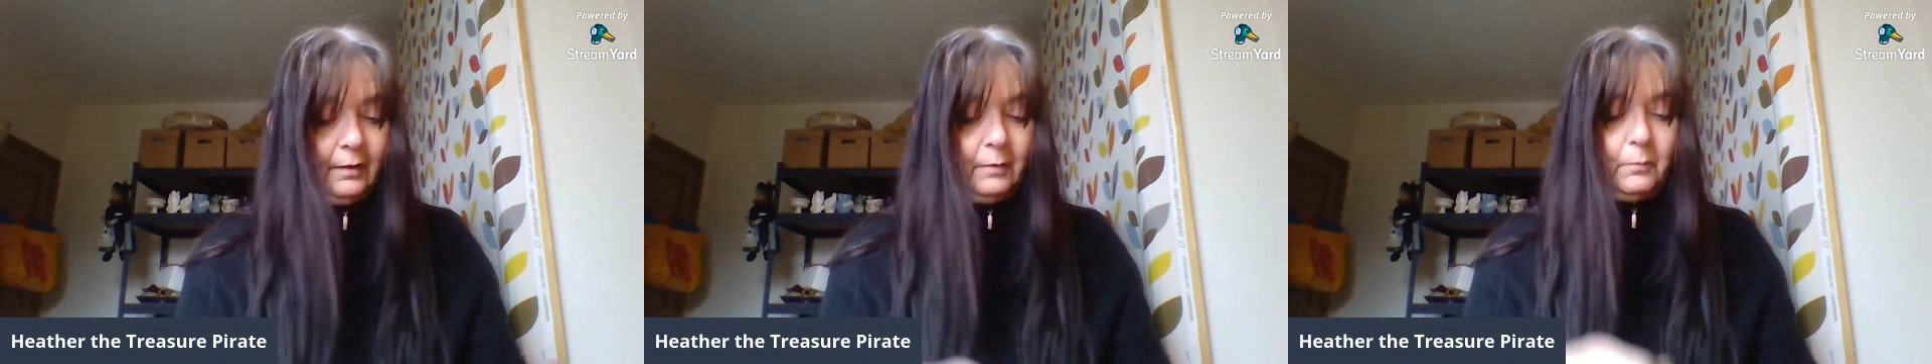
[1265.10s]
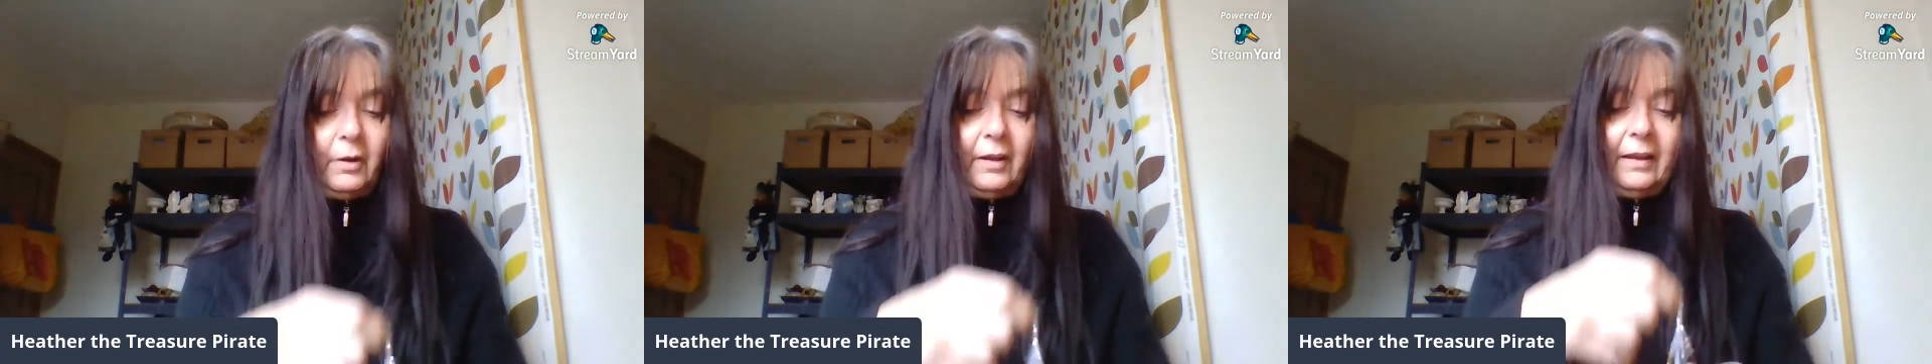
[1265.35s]

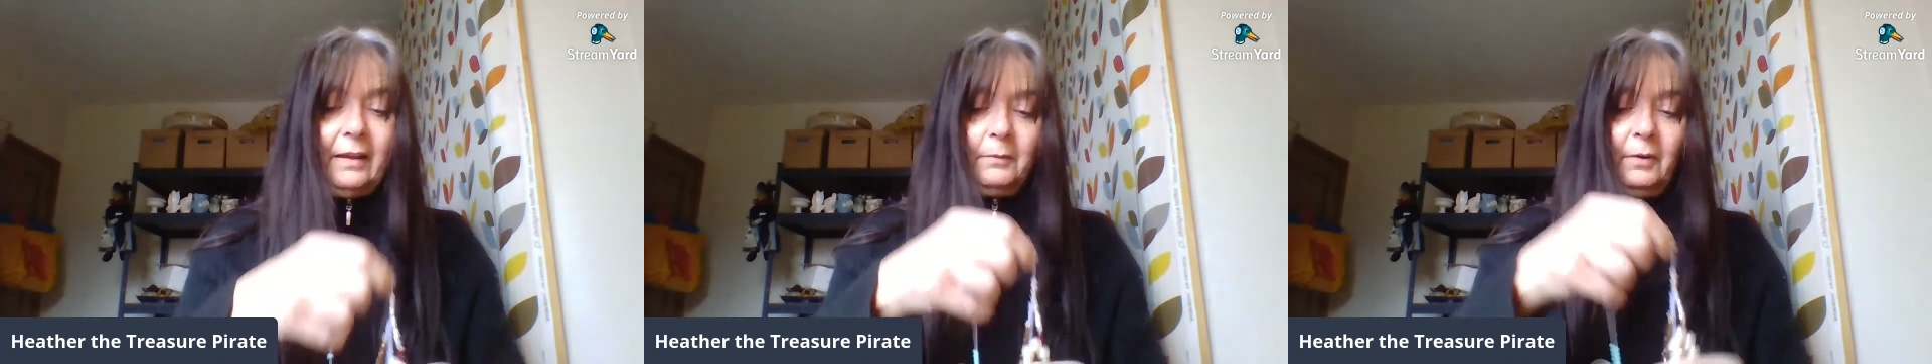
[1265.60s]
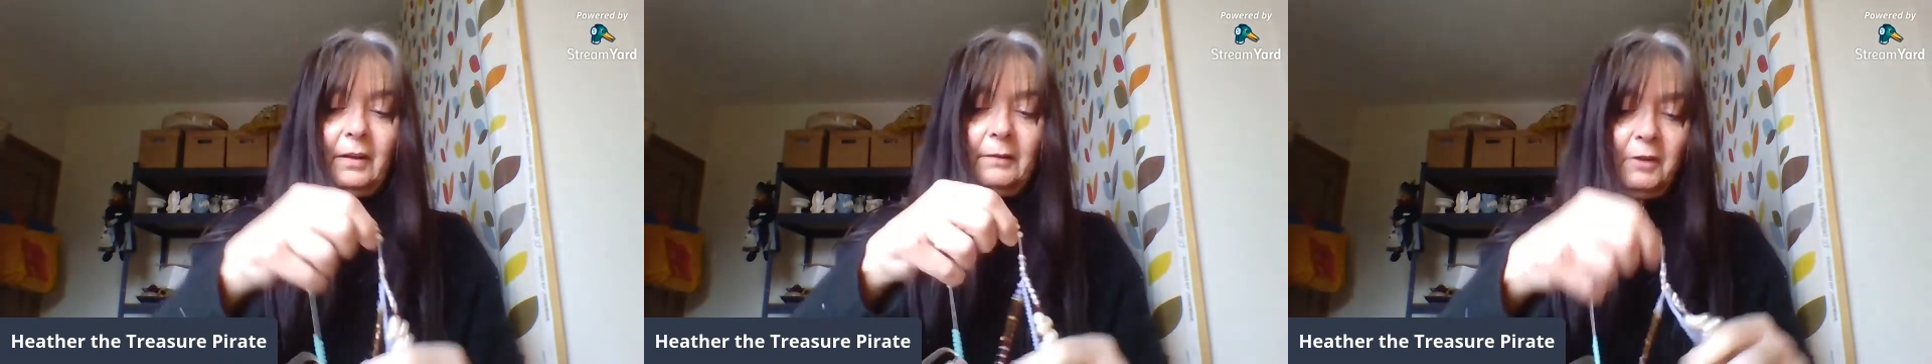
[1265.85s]
What, I,
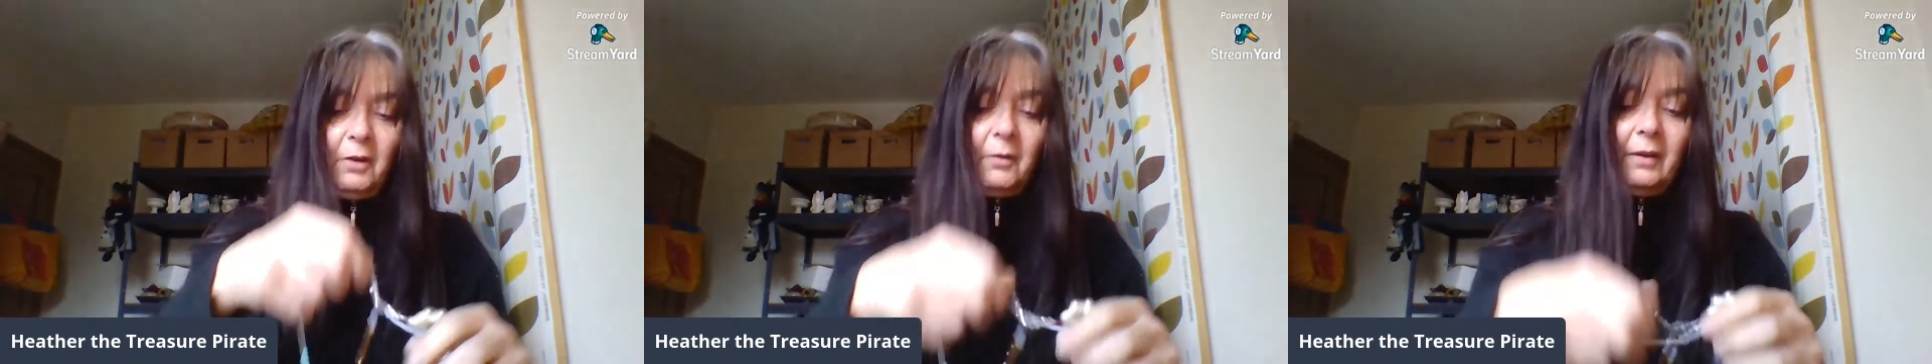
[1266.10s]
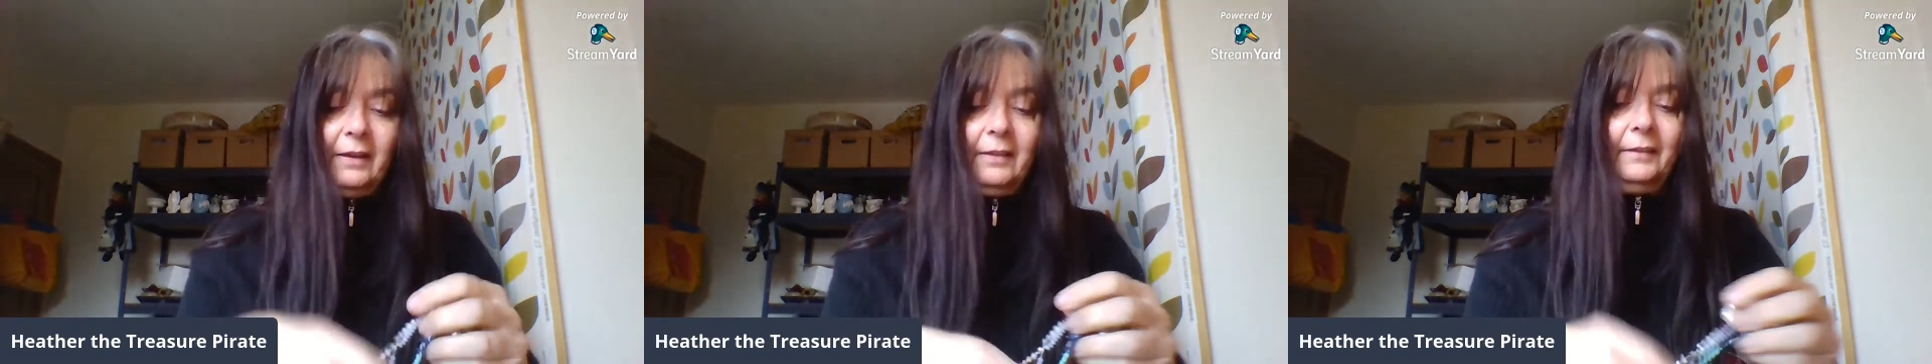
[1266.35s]
what I've got
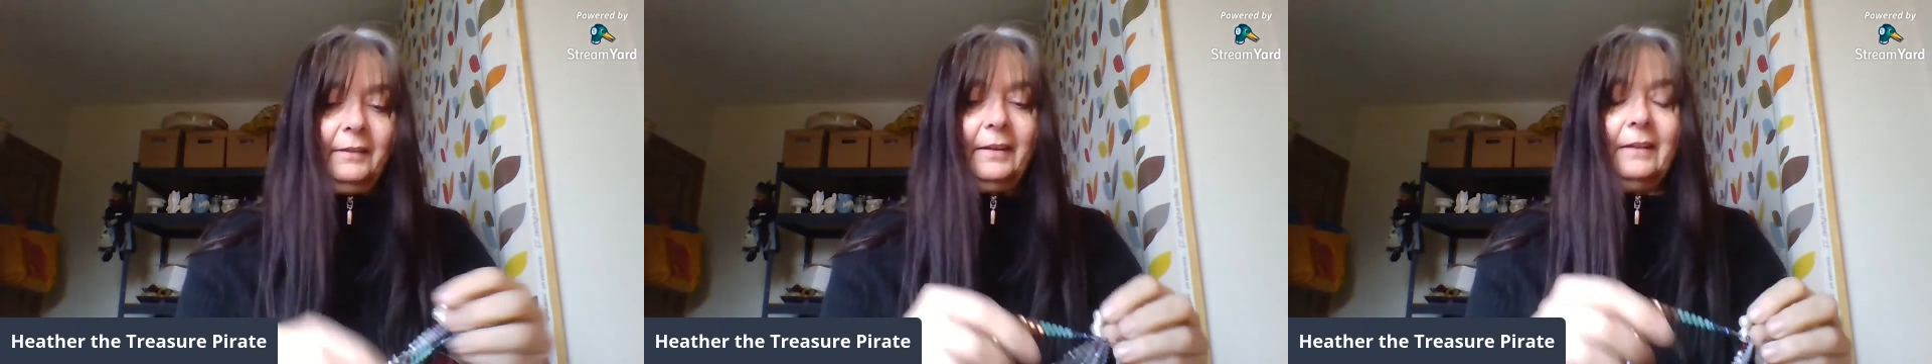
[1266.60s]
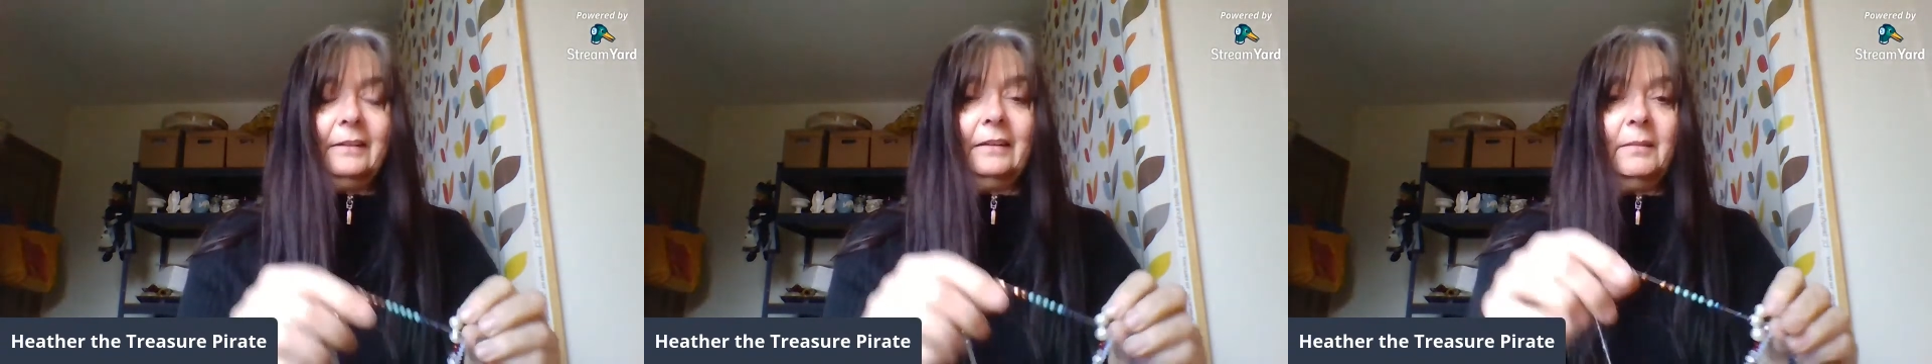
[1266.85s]
here that's
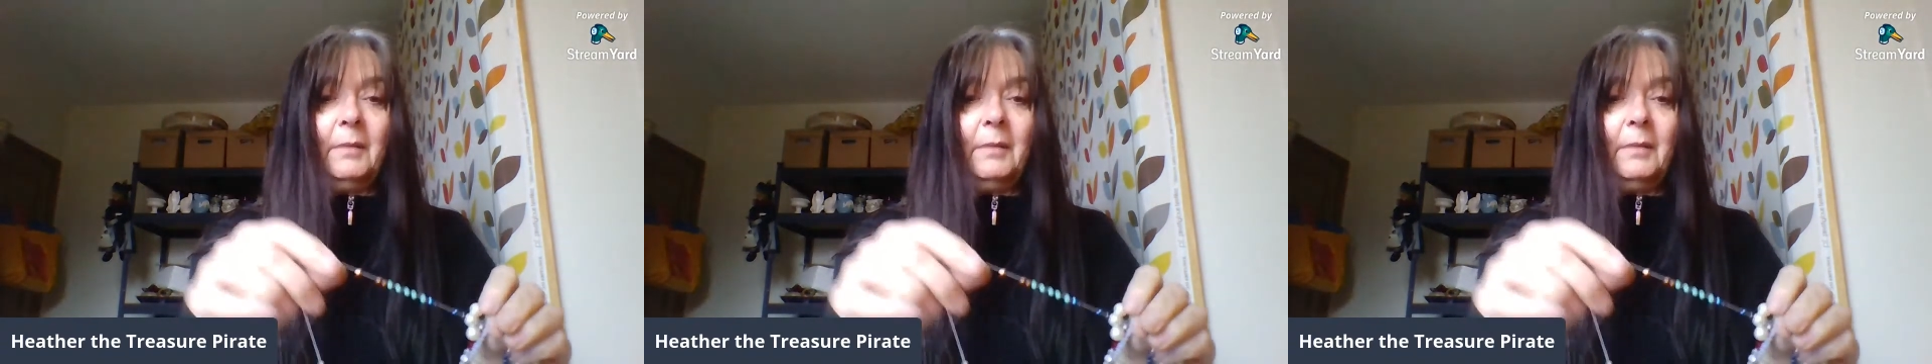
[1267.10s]
coming